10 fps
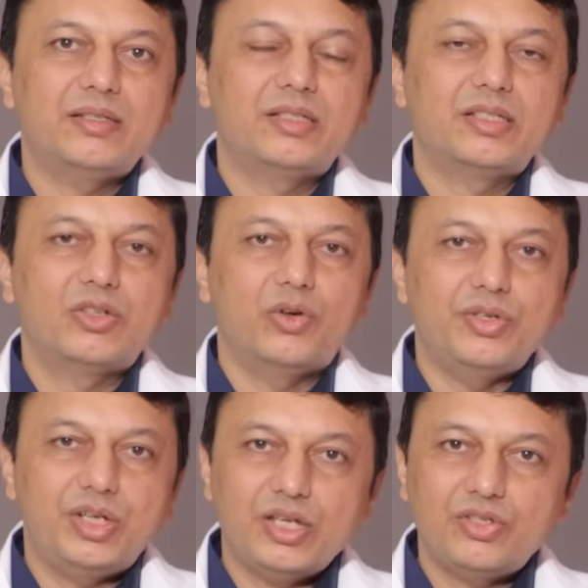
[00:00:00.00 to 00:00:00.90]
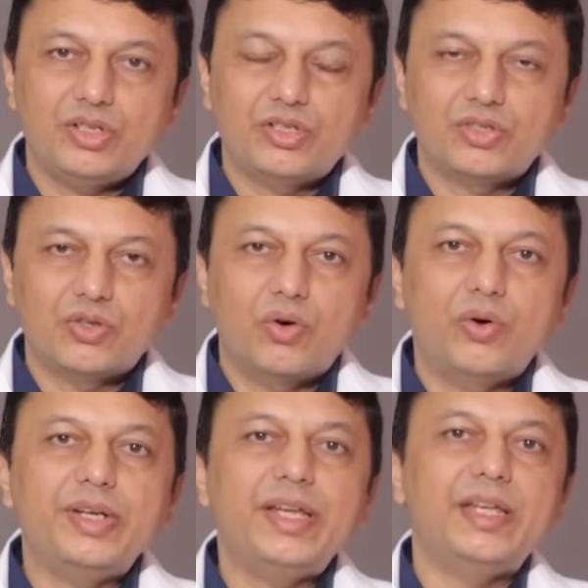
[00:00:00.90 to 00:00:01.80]
is contagious
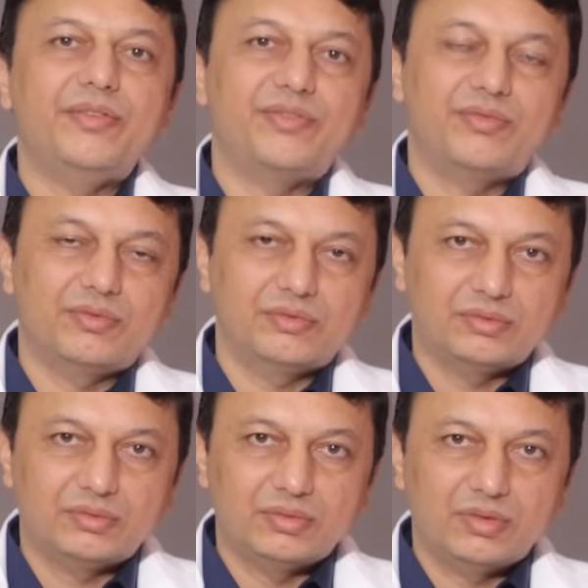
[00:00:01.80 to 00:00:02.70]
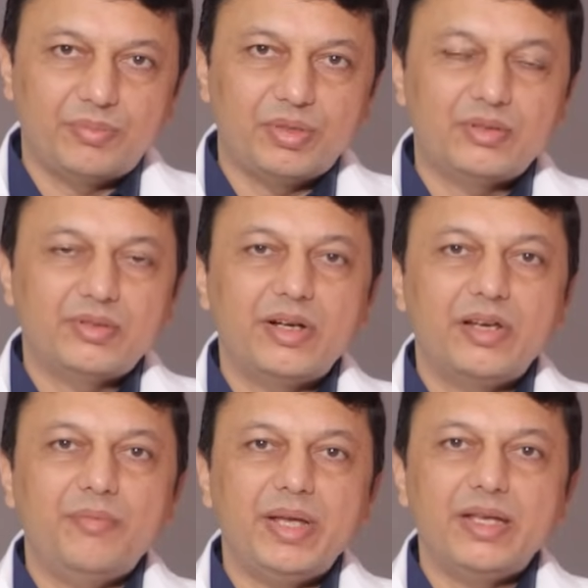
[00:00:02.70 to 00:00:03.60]
only if the person
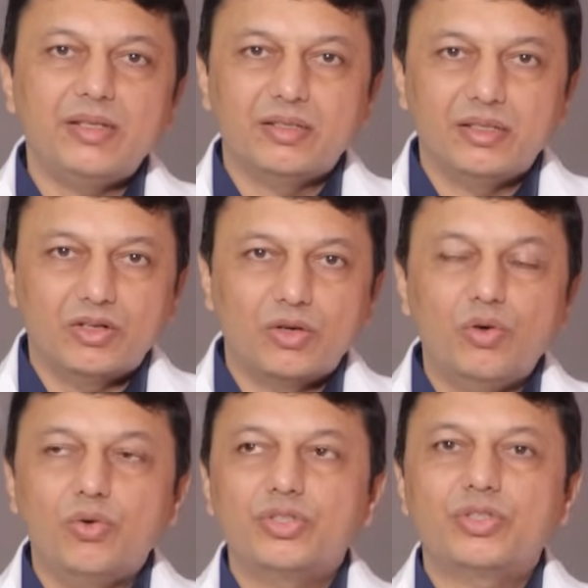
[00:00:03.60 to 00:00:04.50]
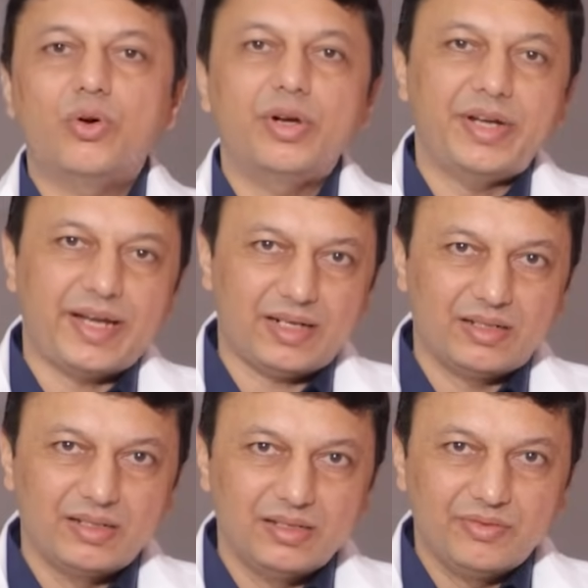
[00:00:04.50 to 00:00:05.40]
remains in a close
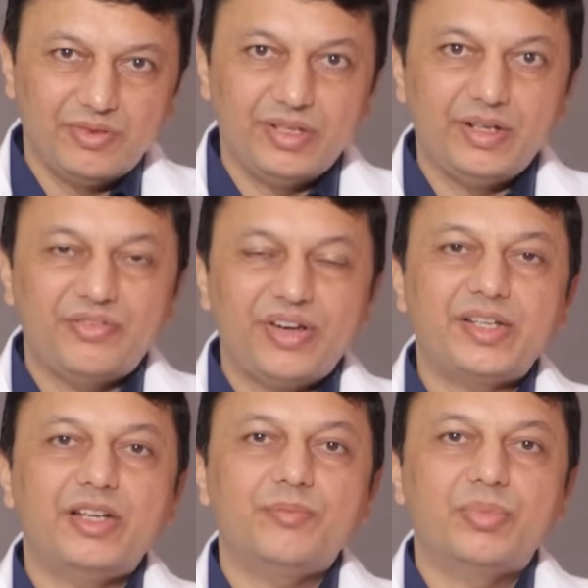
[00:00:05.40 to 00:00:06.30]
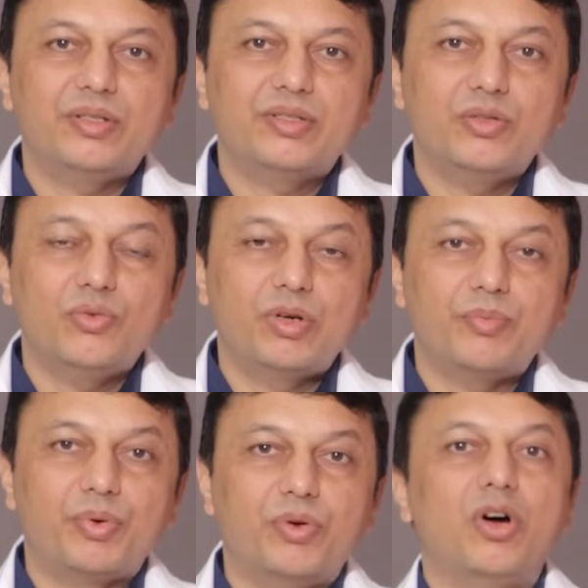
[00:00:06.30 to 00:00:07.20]
contact with an infected person over
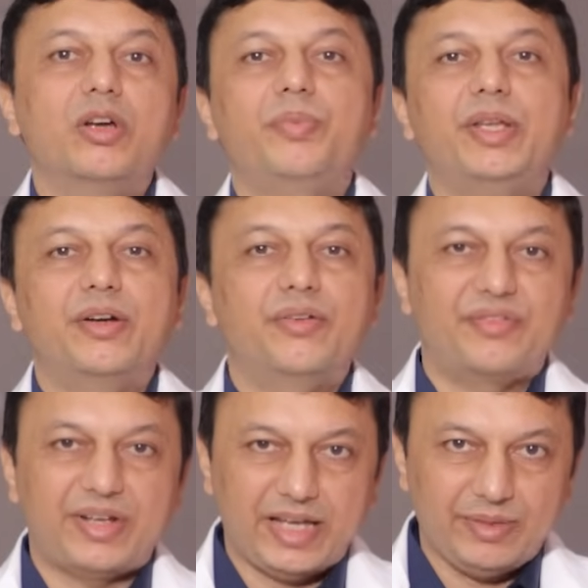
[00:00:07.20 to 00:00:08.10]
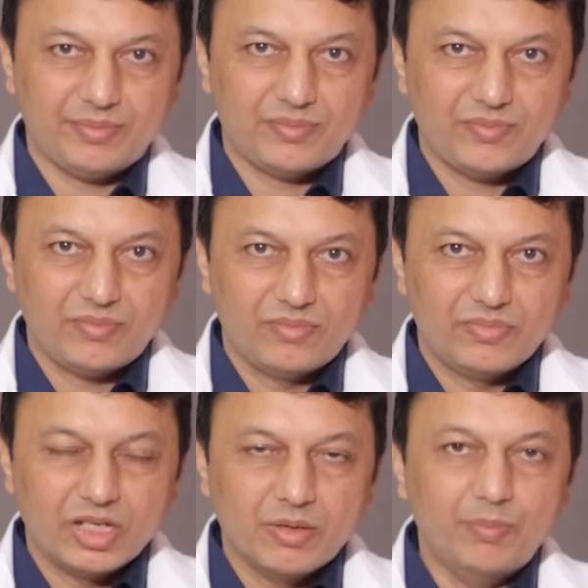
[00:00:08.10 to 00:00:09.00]
a prolonged period of time.
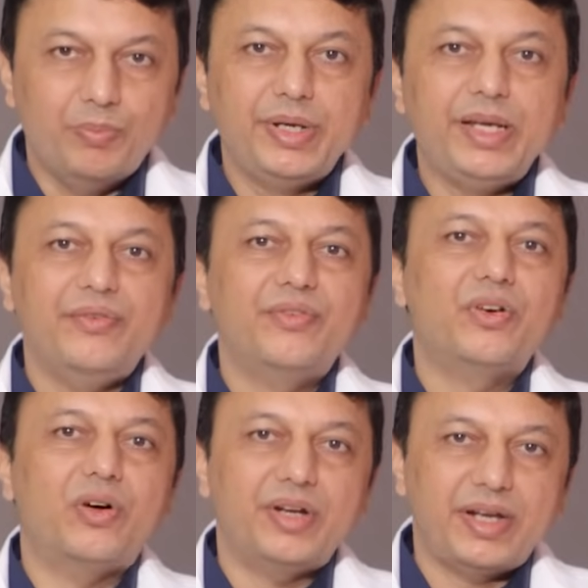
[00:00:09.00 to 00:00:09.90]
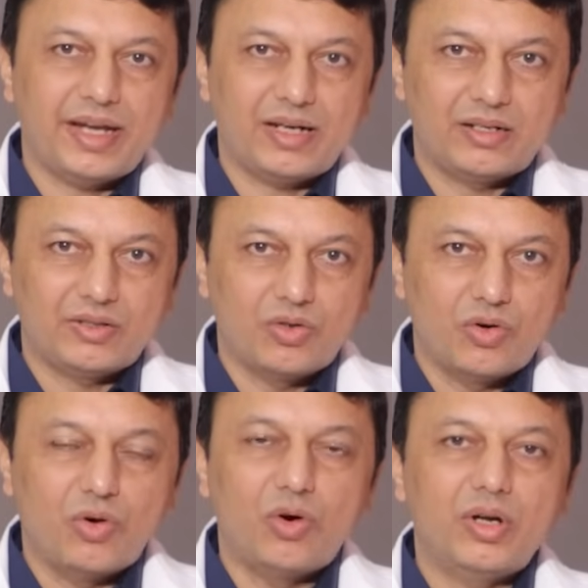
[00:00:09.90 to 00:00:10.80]
Brief contact
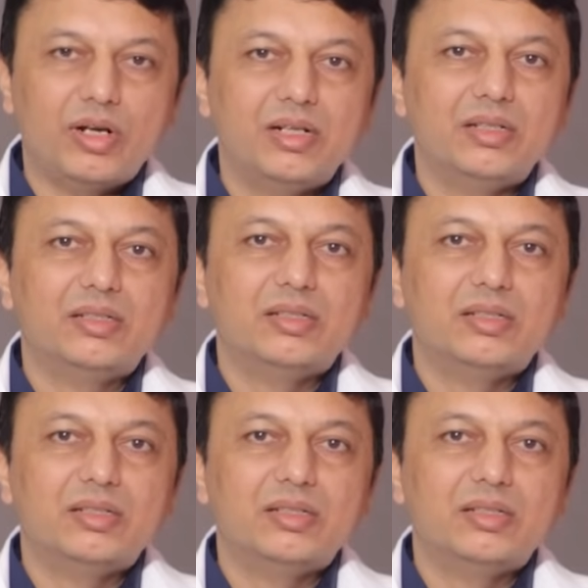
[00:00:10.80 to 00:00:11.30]
or